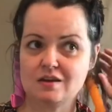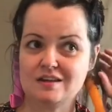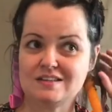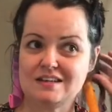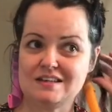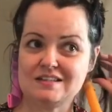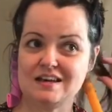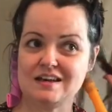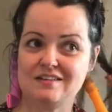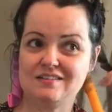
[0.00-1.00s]
is going to
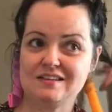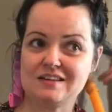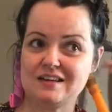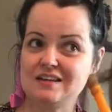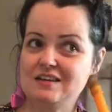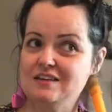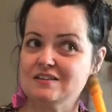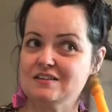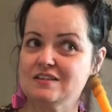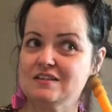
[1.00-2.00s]
take a little getting
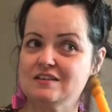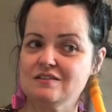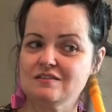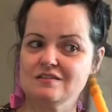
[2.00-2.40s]
used to.